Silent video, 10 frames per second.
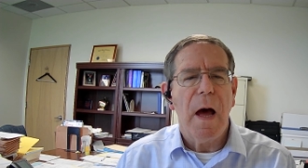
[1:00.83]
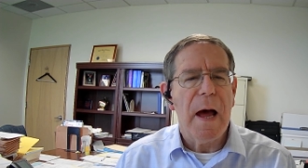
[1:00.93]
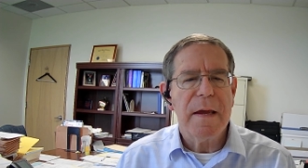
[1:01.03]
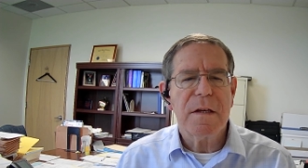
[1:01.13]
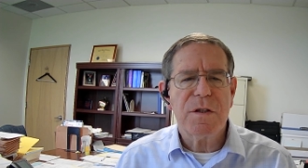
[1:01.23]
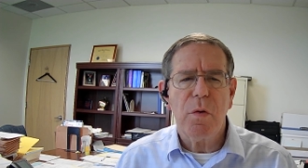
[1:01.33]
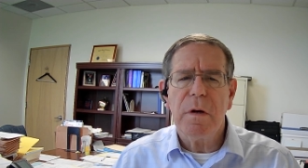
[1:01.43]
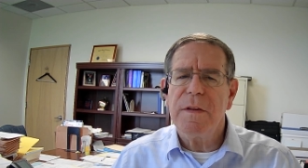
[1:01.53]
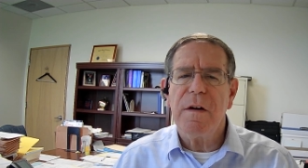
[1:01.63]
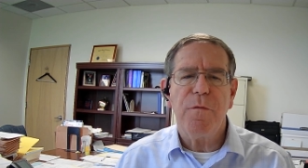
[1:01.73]
I
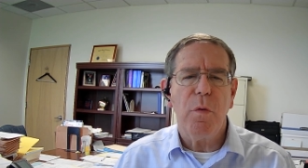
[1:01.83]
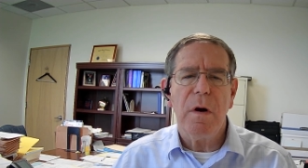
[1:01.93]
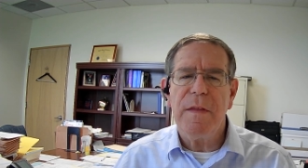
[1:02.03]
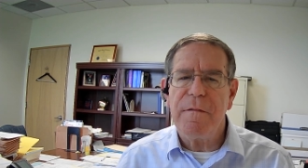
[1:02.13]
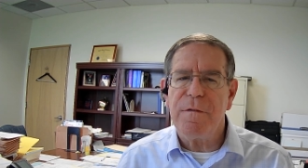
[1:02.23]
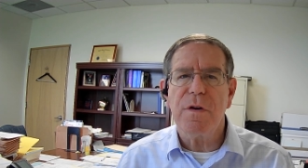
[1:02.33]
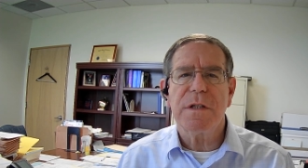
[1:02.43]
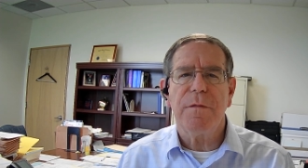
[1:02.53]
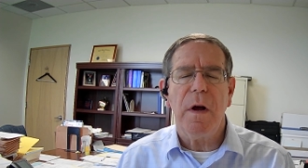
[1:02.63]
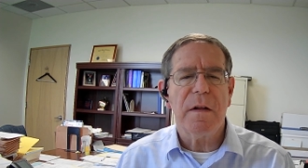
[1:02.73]
exhort, therefore, that
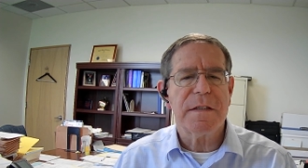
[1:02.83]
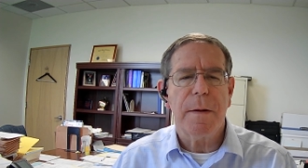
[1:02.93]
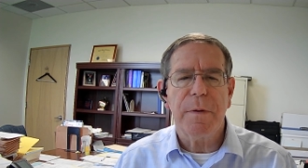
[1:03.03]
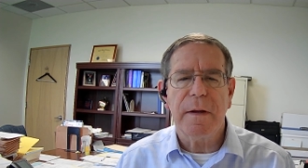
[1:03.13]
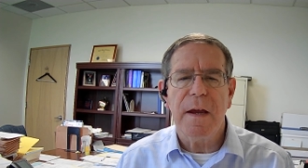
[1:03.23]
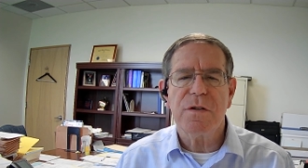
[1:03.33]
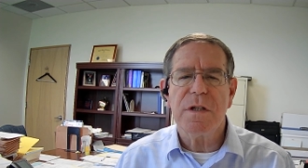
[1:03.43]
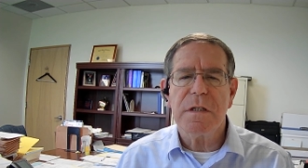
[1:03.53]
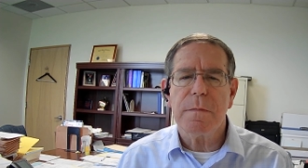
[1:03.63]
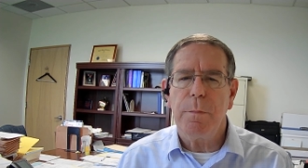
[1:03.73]
first of all supplications,